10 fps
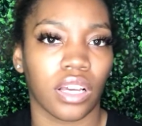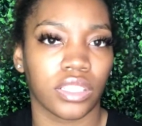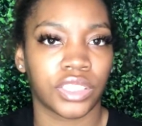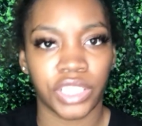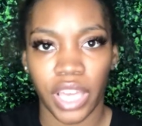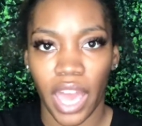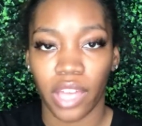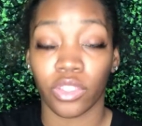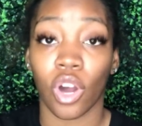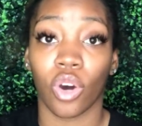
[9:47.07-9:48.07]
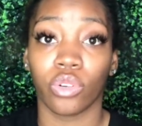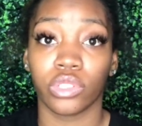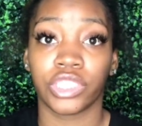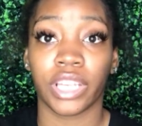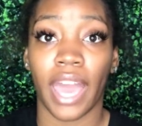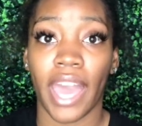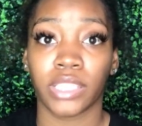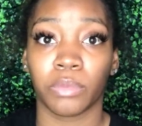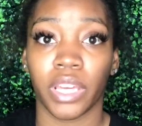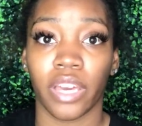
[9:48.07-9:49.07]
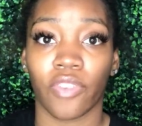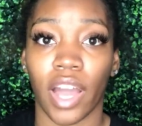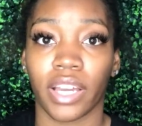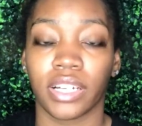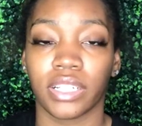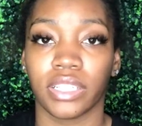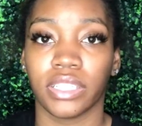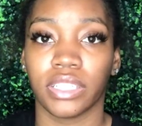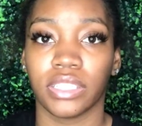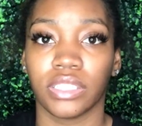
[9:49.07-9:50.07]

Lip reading: she asked me if I could,